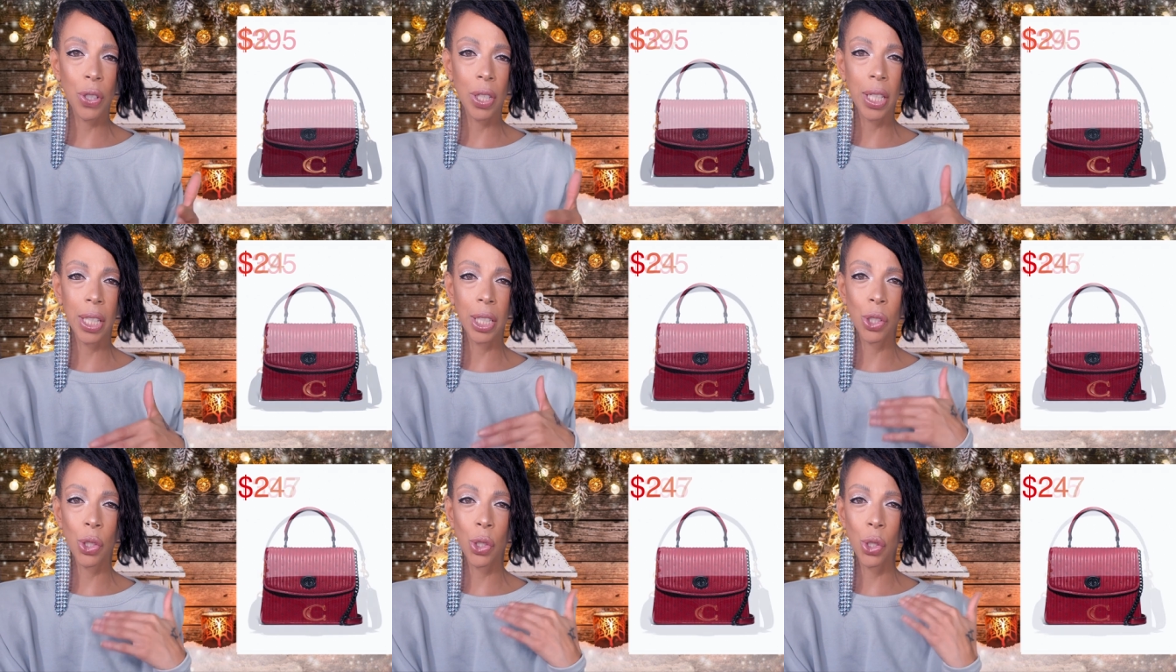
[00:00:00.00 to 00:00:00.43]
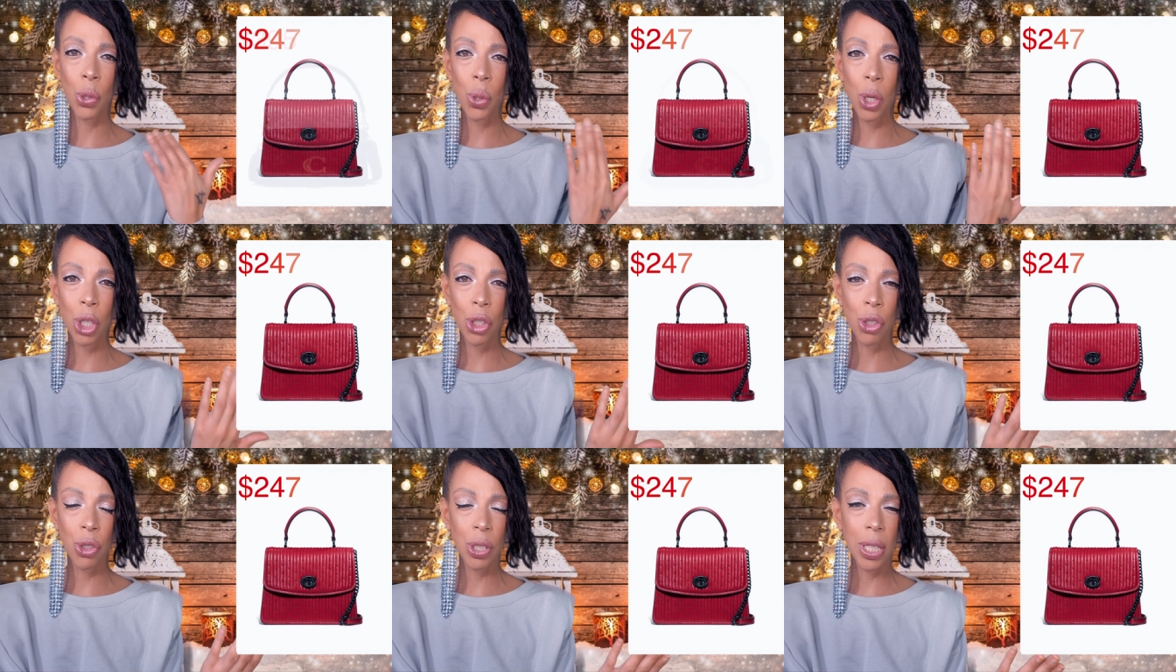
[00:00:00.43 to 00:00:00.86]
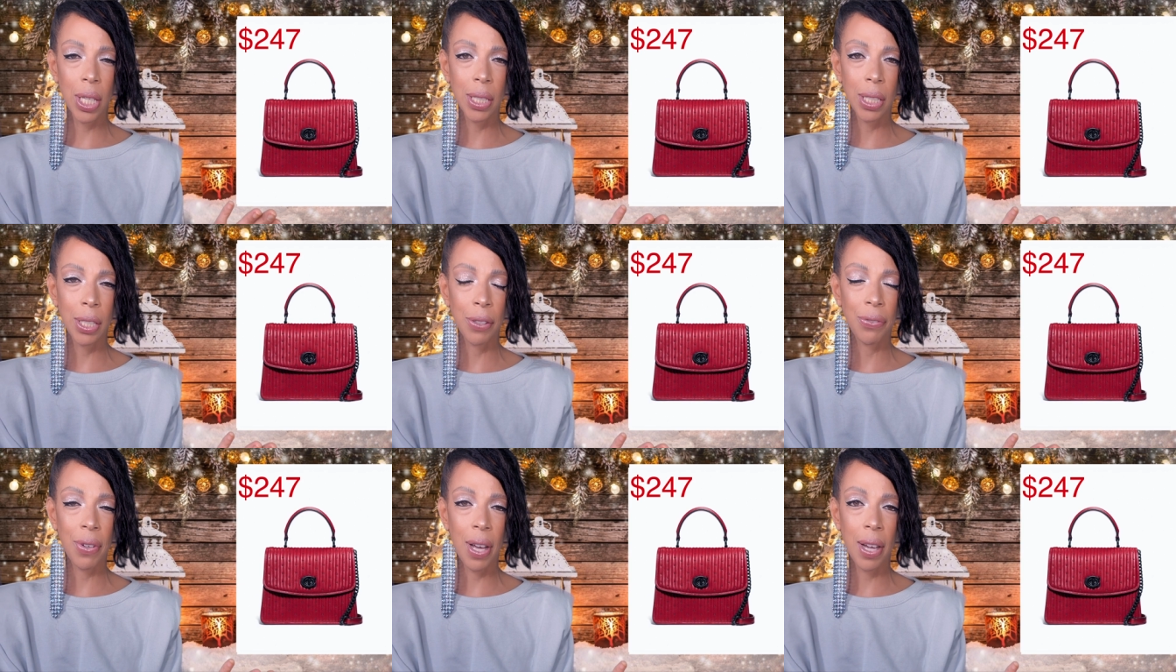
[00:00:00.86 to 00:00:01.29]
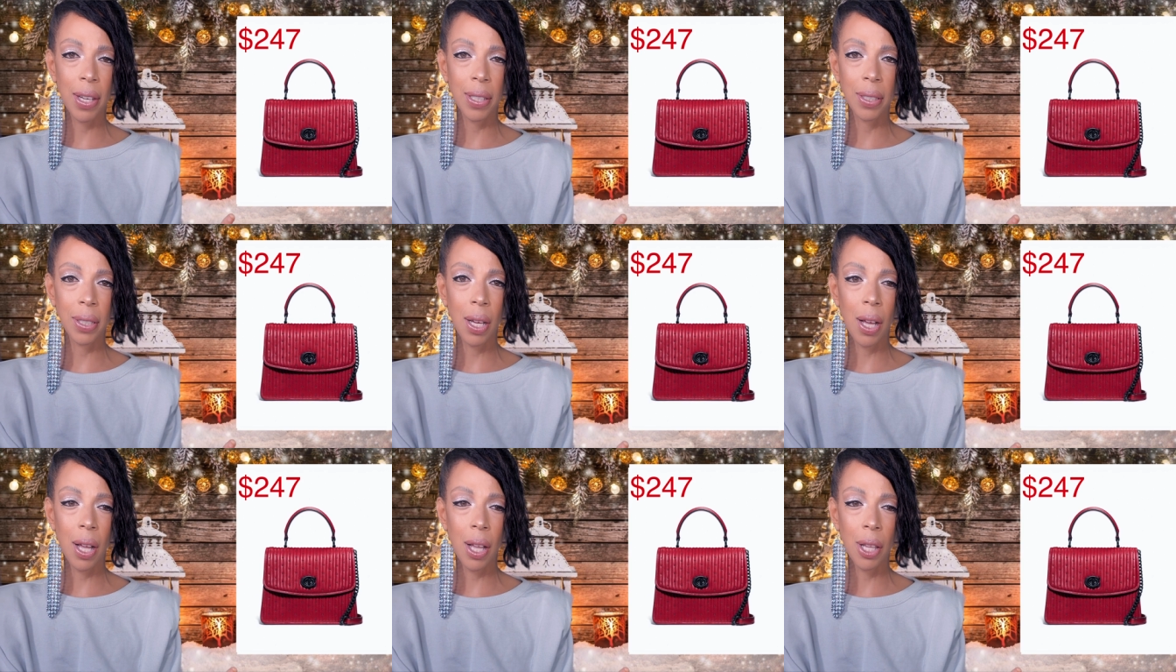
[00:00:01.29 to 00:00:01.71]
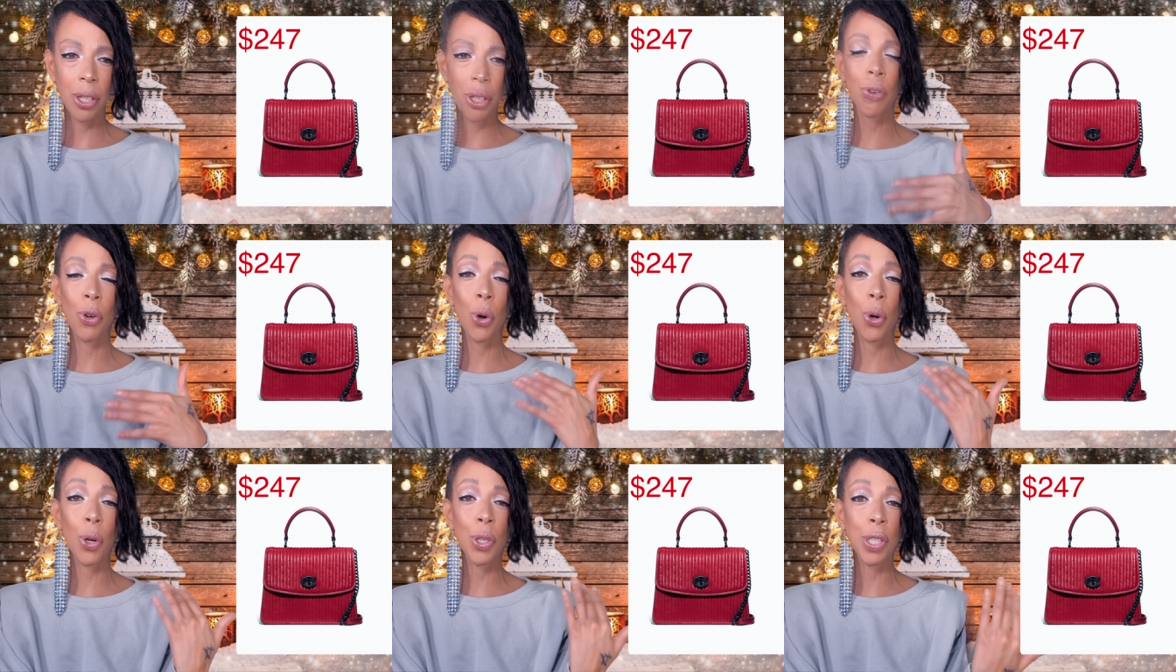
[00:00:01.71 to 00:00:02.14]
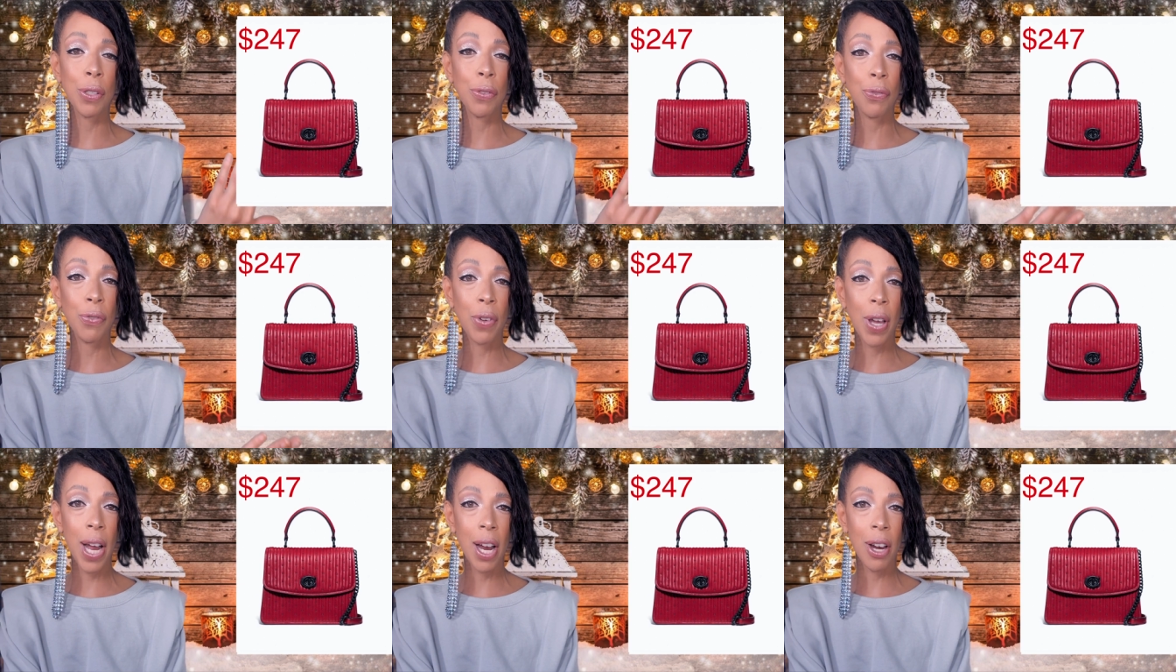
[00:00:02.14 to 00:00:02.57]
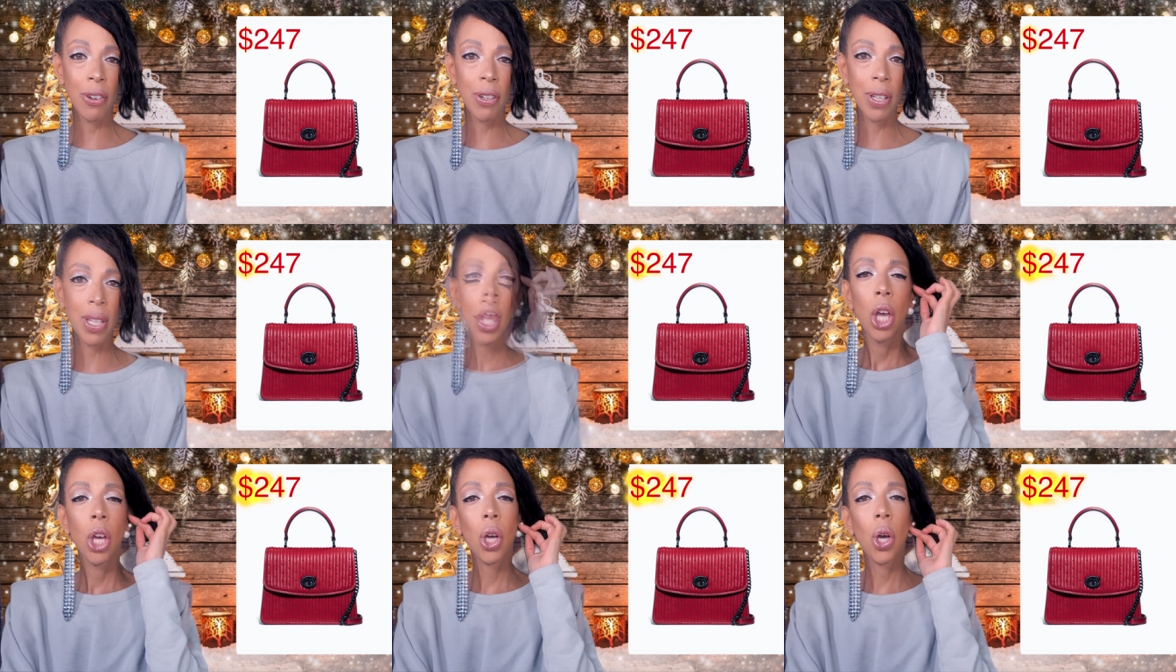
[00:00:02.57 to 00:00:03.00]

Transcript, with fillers: like in 295 dollars of course it varies